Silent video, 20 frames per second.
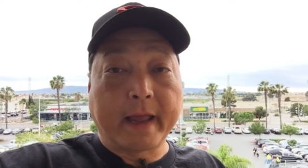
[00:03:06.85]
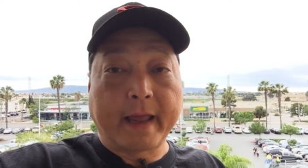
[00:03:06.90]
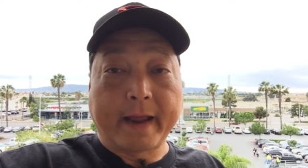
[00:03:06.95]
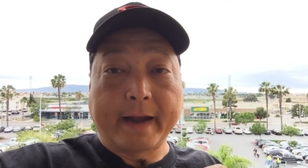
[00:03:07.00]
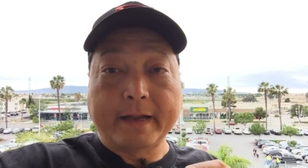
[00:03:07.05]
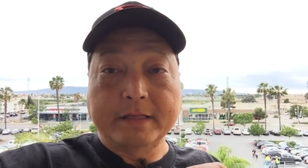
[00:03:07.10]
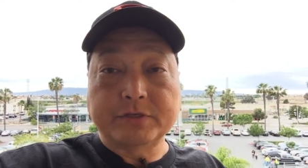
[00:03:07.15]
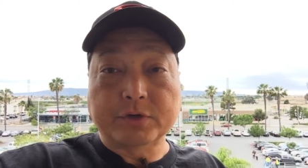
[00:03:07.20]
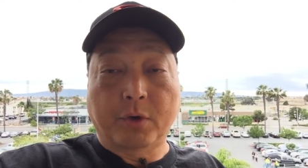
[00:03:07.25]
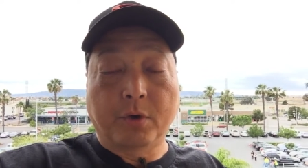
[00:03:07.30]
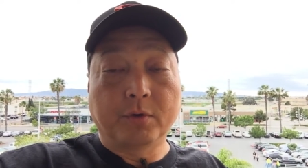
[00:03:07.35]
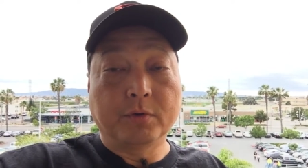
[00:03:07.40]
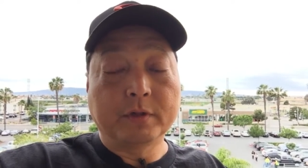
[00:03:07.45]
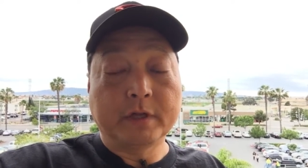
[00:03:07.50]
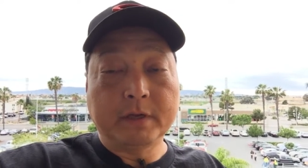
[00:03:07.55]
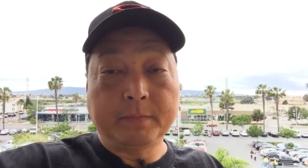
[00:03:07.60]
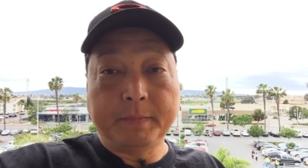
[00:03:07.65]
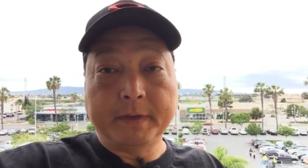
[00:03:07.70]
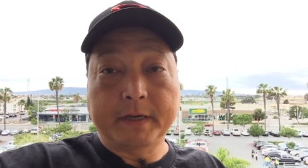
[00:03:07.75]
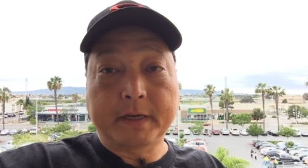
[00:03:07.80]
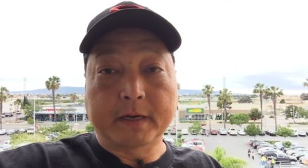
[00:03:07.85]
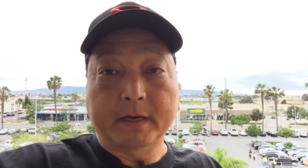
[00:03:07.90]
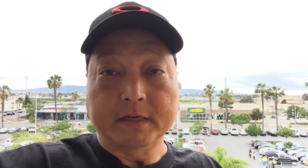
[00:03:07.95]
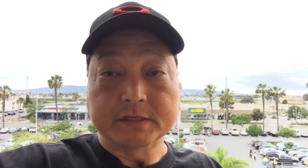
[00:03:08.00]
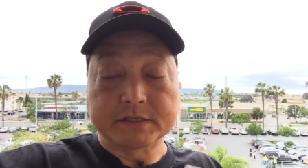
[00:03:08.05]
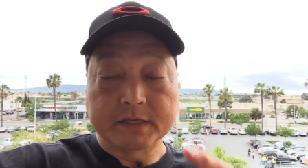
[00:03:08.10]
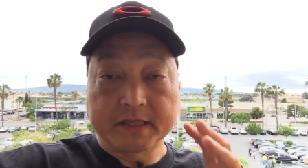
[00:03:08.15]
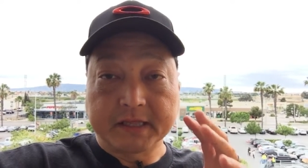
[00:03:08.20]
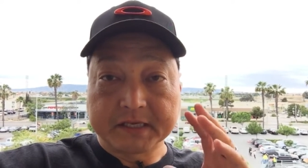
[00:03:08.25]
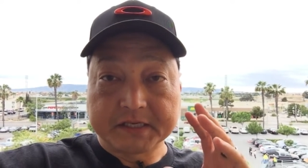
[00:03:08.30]
And it's only
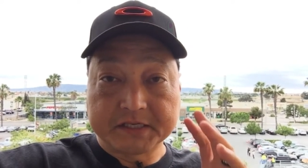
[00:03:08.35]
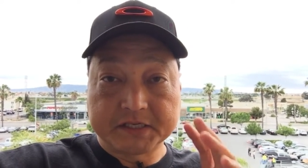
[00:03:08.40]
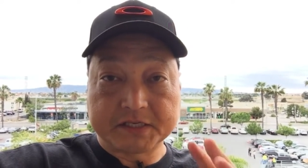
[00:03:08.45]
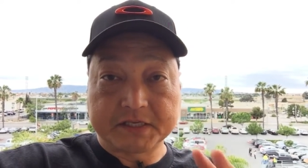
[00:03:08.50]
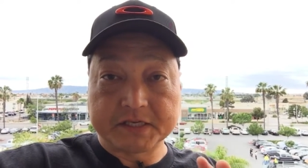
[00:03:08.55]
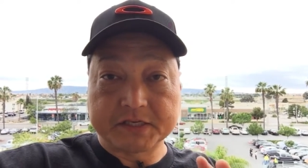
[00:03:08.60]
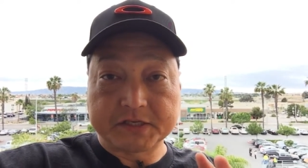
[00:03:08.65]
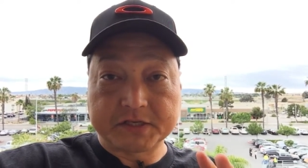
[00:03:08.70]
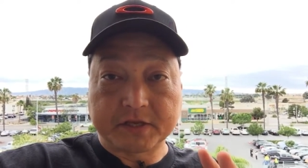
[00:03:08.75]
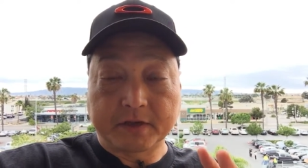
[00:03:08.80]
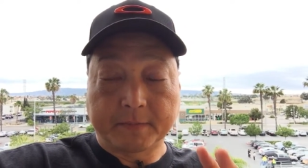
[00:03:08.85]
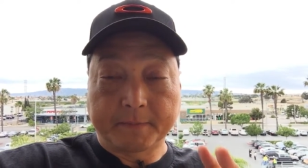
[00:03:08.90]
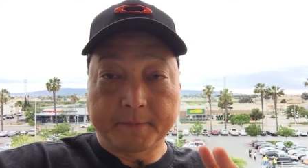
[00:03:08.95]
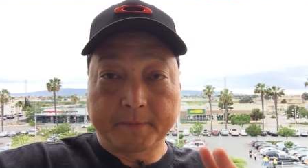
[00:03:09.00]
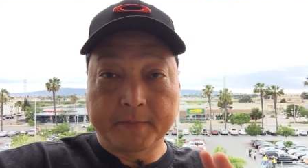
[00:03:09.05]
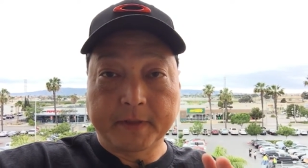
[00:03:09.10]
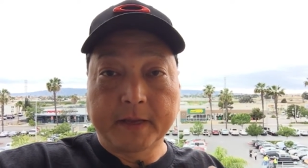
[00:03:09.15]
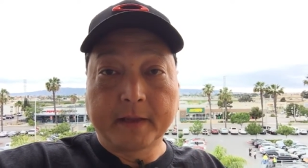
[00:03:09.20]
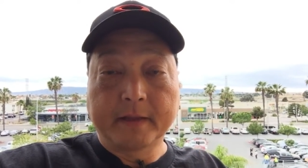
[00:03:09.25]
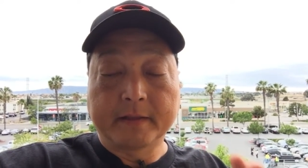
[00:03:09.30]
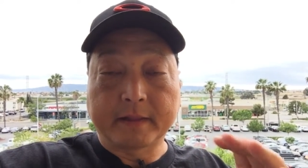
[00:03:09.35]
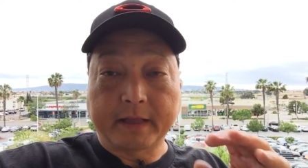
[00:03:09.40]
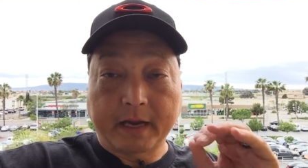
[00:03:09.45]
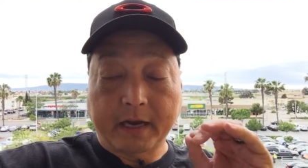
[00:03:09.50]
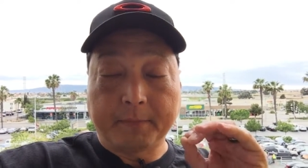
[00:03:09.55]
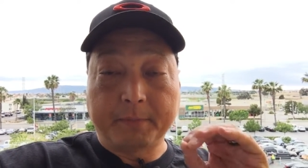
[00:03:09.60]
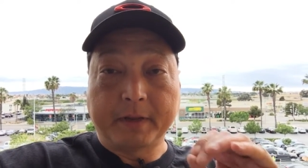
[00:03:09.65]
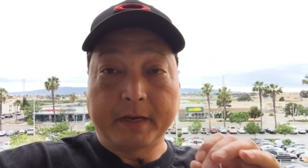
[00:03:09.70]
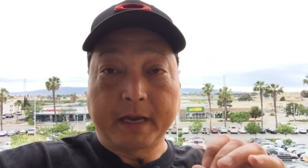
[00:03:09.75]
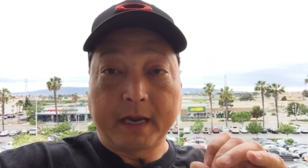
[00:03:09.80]
because of the system
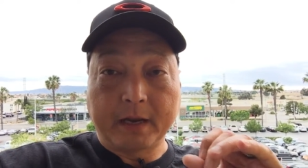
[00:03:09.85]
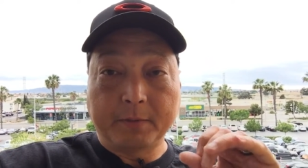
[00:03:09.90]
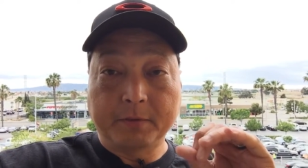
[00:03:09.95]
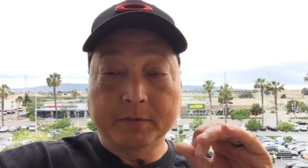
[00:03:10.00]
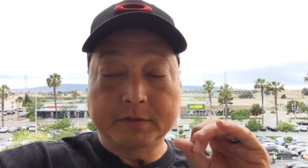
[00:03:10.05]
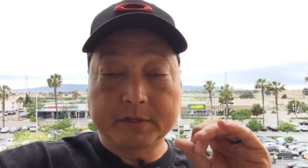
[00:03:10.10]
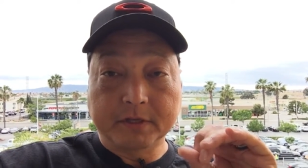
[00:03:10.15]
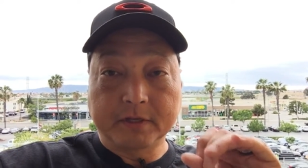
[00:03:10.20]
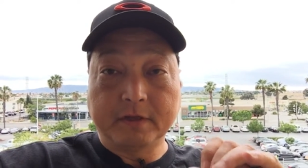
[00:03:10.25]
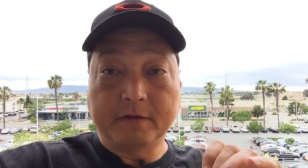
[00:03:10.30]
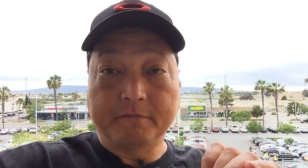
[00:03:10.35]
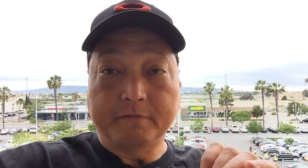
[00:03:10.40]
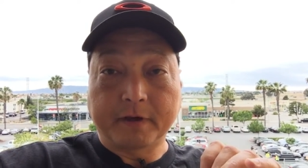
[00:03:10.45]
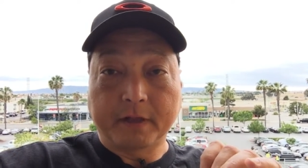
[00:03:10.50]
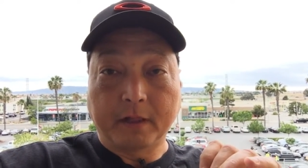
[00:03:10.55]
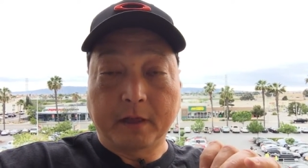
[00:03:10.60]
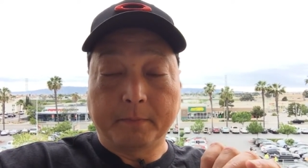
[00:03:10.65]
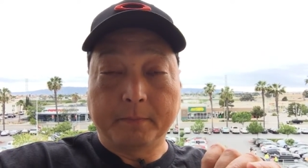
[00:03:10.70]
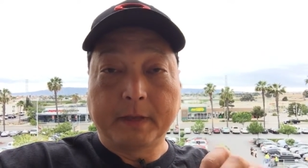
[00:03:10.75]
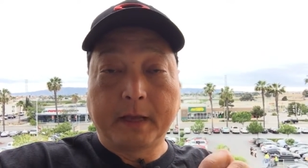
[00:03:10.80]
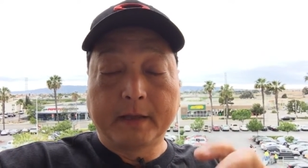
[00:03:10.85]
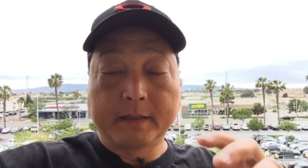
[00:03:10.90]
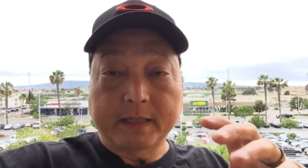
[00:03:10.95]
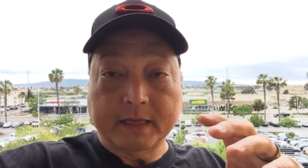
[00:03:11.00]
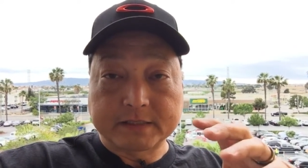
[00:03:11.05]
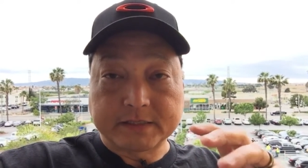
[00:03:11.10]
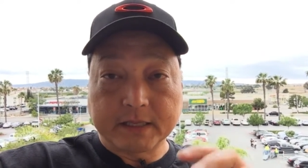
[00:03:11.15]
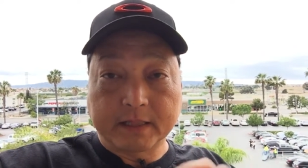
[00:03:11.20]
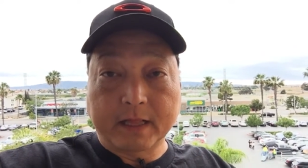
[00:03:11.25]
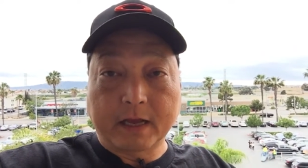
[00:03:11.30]
that I've been able to develop
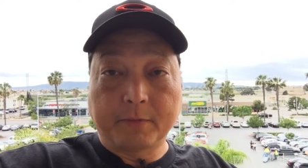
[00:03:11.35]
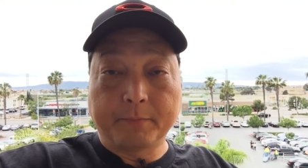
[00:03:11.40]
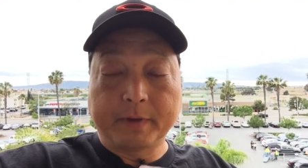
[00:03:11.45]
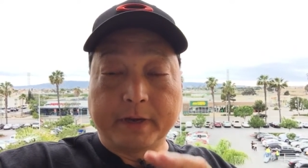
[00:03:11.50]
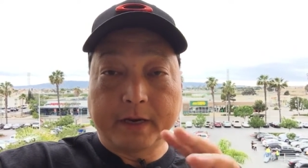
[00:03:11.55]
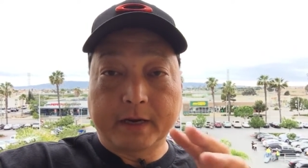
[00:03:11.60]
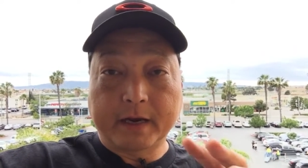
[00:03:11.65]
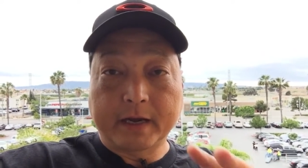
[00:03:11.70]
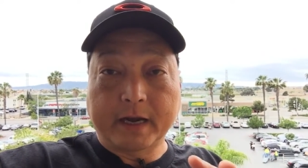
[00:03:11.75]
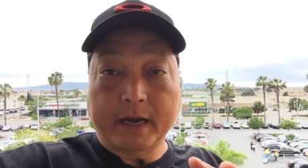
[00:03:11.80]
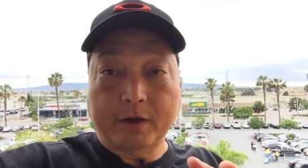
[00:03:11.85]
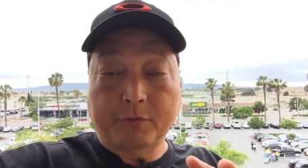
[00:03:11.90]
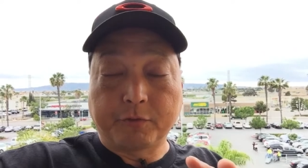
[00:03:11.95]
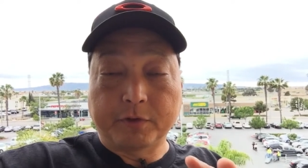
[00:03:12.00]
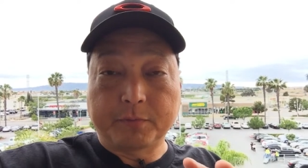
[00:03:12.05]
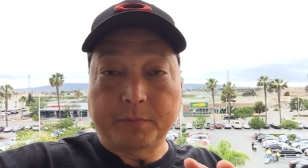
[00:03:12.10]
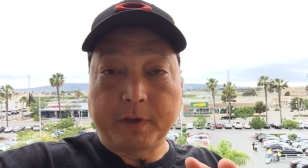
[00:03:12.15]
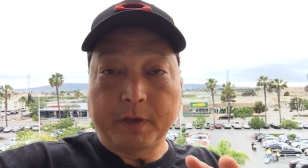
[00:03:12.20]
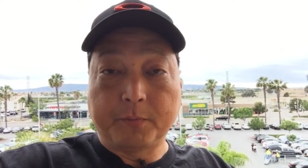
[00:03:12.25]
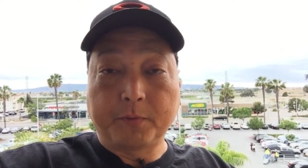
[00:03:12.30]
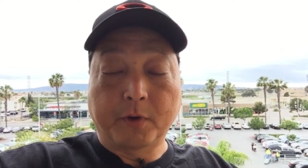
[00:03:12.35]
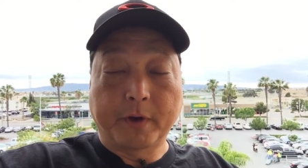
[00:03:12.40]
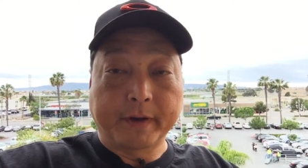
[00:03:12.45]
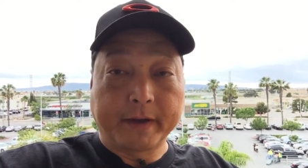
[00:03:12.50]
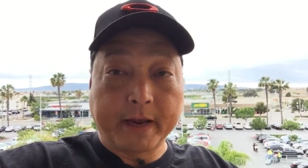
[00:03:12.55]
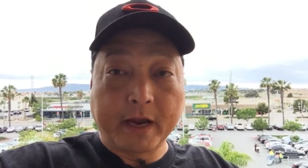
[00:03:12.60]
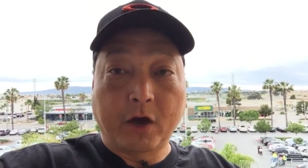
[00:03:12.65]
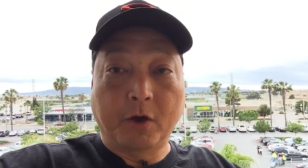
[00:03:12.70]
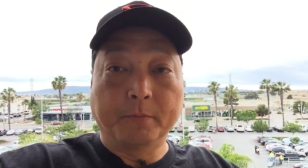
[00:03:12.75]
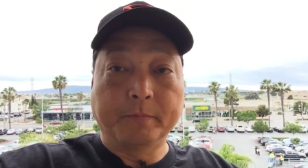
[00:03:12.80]
that's allowed me to connect with people
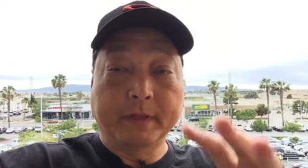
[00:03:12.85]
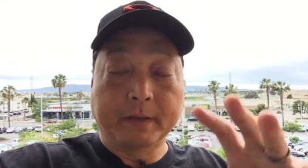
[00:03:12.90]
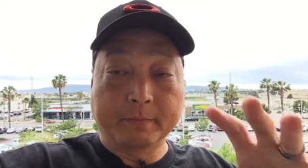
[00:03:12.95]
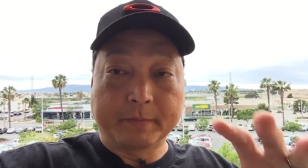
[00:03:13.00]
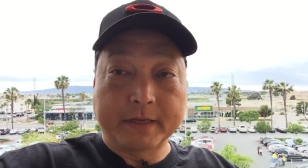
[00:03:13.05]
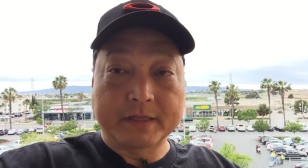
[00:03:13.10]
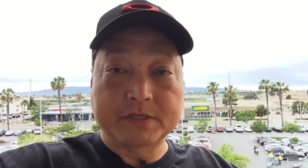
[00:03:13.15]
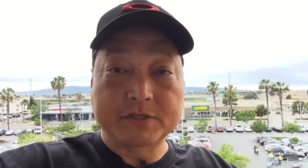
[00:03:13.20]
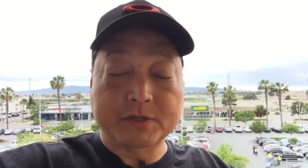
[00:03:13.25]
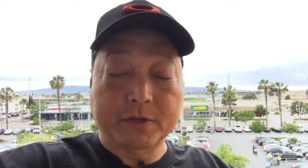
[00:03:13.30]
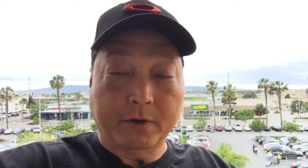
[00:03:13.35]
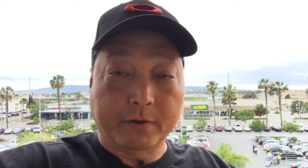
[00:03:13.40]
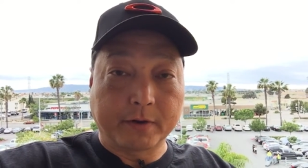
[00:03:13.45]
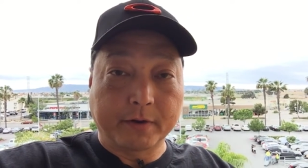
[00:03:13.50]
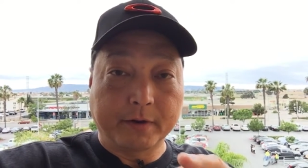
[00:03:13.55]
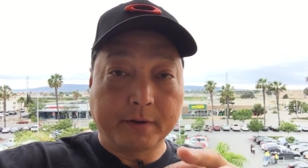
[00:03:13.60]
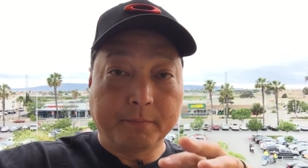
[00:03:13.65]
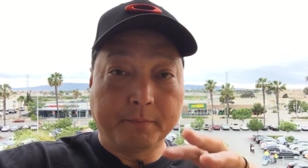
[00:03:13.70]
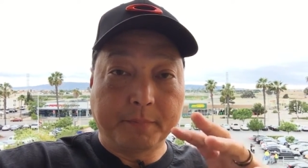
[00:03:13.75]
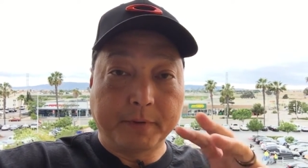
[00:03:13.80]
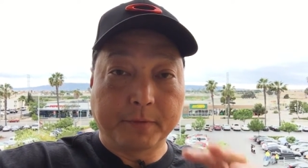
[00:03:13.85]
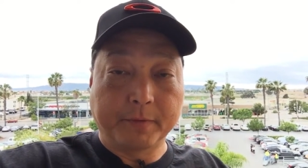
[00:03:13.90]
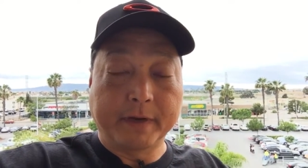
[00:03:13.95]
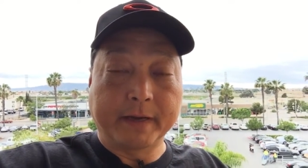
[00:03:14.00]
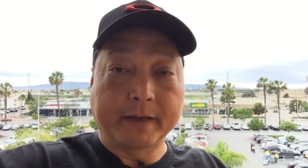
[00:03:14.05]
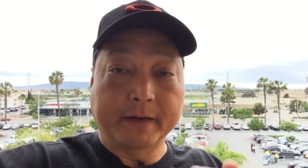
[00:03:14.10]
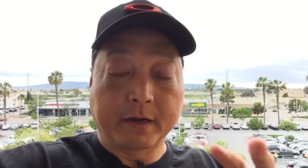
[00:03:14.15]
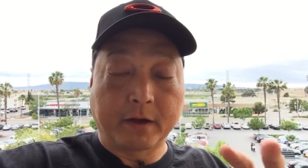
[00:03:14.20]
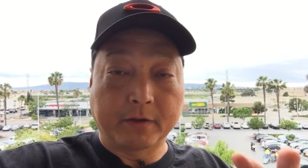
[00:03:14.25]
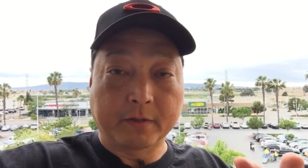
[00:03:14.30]
and help them get started
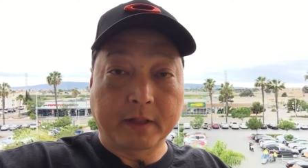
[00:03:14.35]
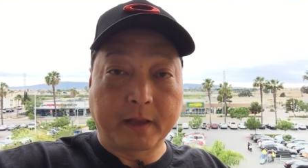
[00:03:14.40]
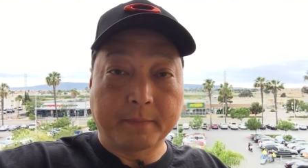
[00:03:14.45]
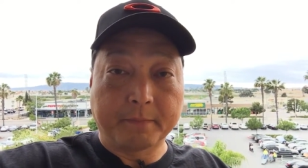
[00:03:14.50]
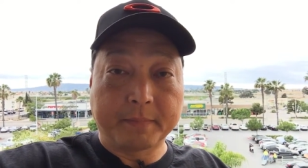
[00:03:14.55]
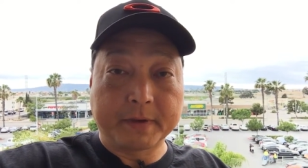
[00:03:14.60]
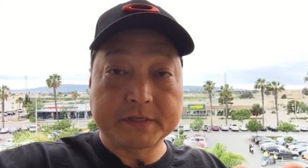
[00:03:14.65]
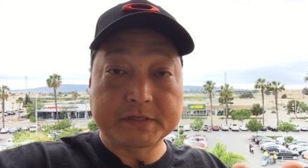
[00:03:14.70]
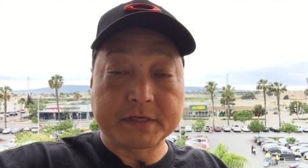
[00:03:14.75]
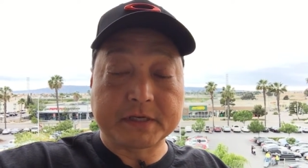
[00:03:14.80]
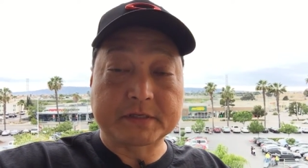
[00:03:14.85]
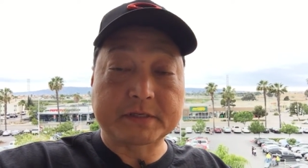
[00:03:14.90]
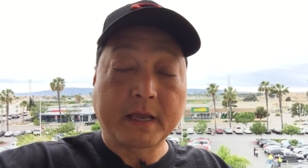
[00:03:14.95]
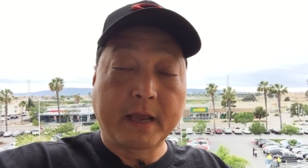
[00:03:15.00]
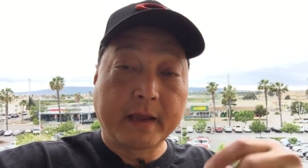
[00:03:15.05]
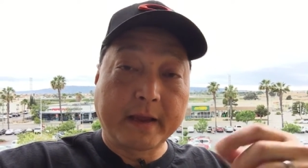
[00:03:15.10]
building an online business